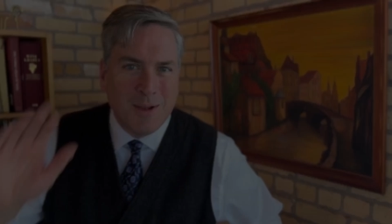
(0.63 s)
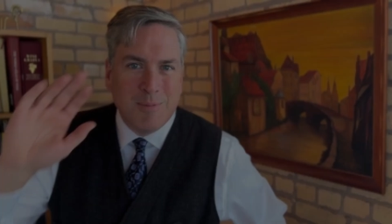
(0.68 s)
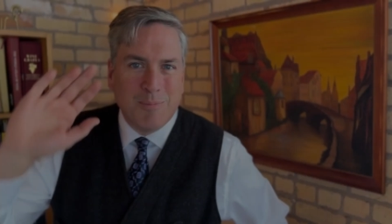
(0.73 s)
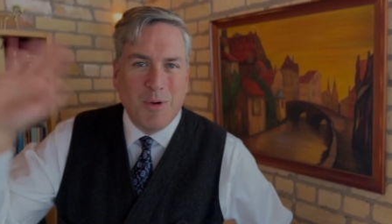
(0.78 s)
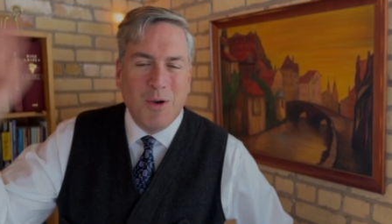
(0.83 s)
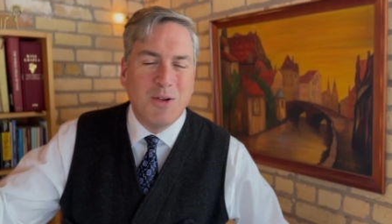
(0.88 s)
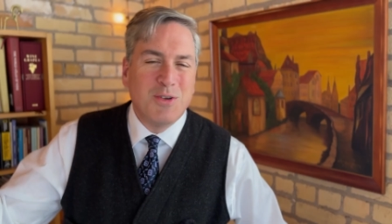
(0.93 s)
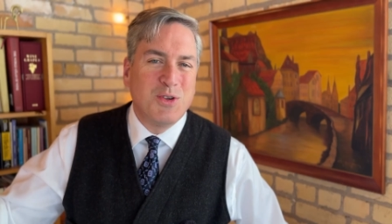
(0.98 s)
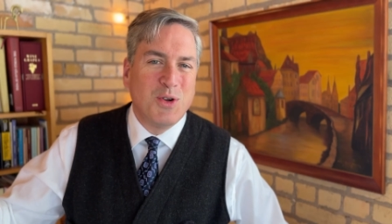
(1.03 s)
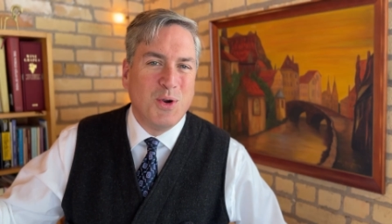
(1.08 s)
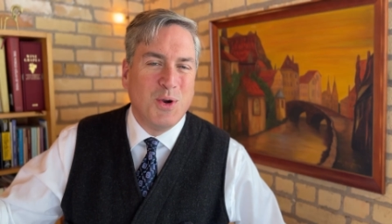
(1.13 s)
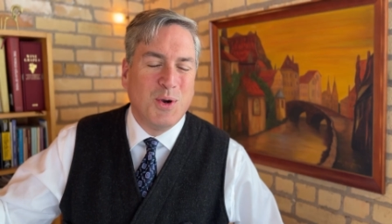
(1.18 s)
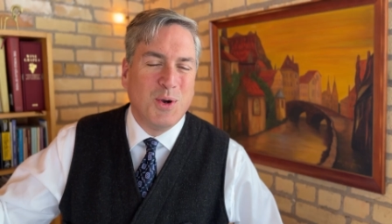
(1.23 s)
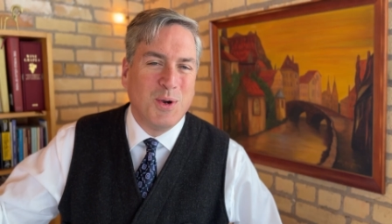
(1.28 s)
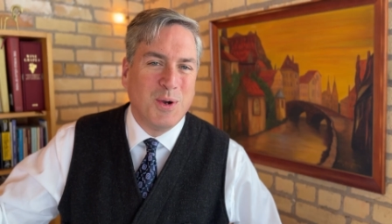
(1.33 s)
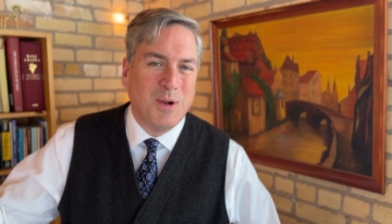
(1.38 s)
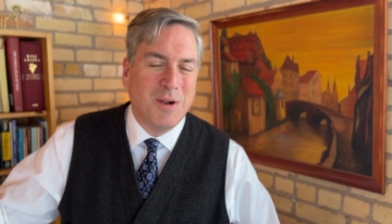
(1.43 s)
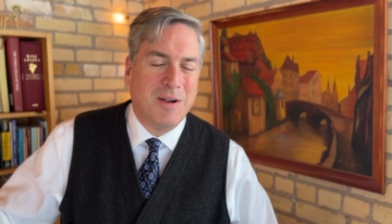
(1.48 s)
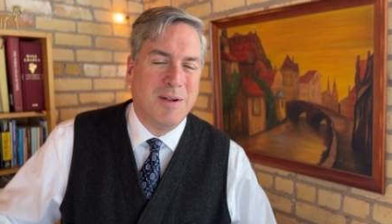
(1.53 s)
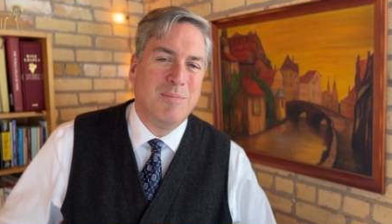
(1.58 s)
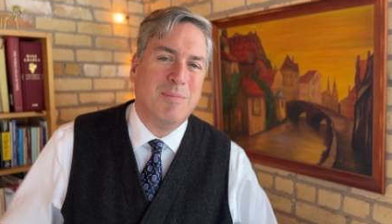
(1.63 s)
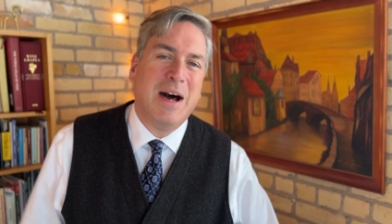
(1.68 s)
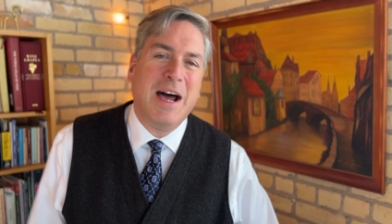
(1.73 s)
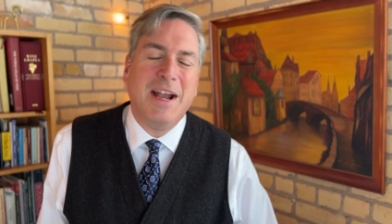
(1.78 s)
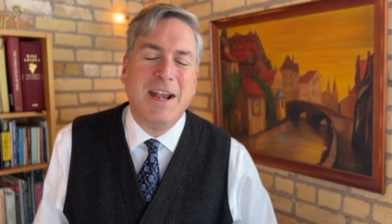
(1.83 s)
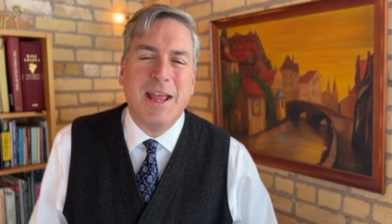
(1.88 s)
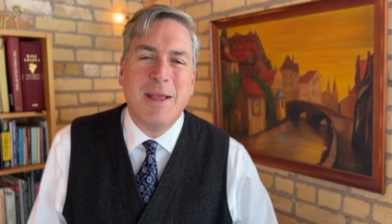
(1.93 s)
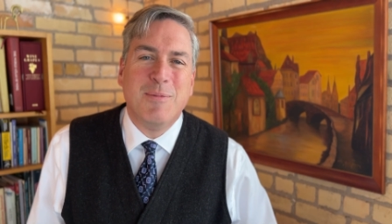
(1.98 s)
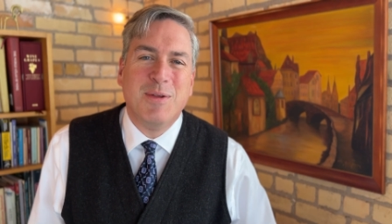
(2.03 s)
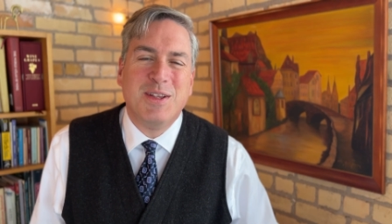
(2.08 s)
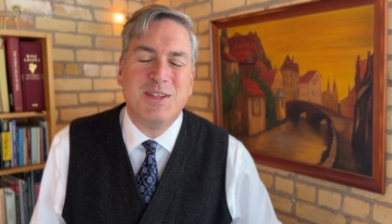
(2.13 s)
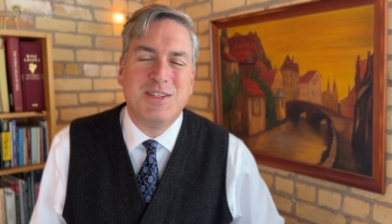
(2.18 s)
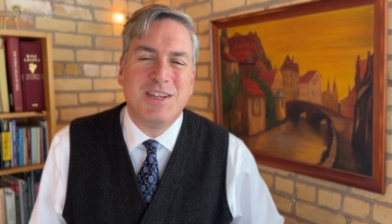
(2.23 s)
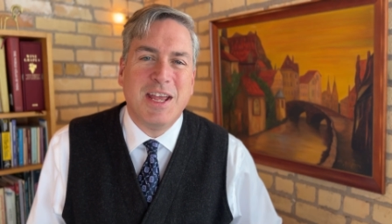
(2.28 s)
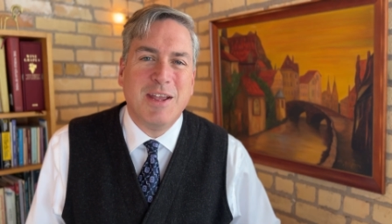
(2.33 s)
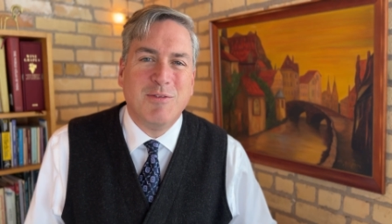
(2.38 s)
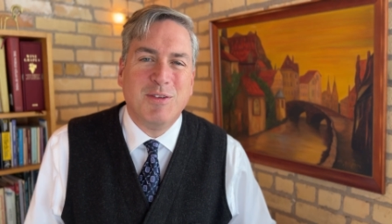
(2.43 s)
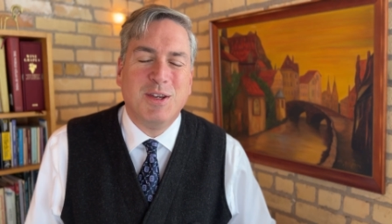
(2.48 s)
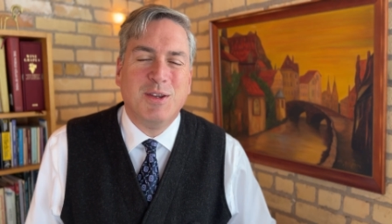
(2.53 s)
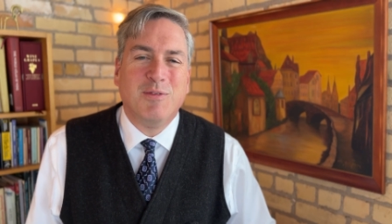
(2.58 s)
Bonjour, my name is
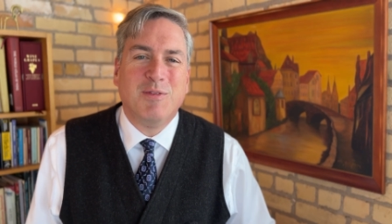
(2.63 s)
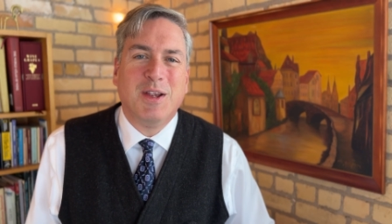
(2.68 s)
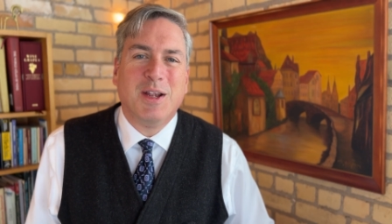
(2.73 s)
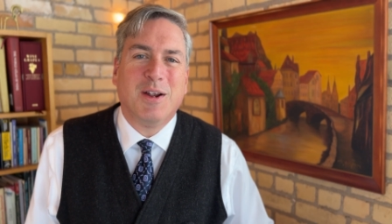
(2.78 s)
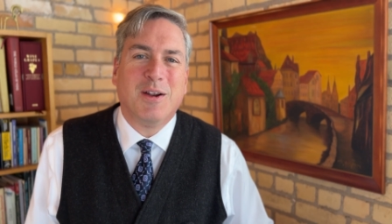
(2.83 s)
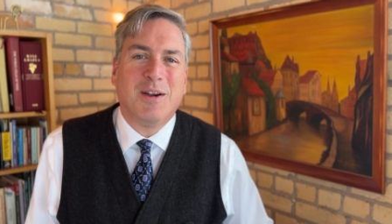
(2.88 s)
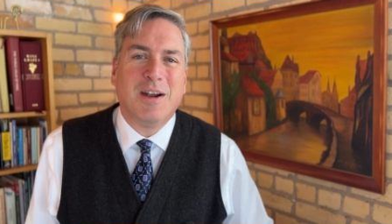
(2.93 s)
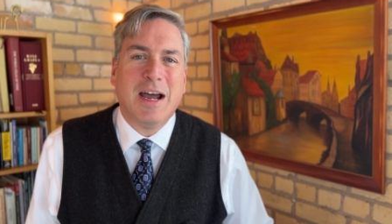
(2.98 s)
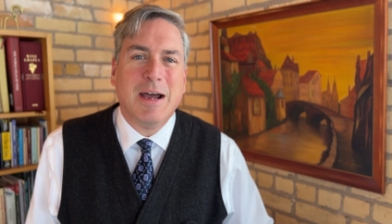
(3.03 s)
David Devere.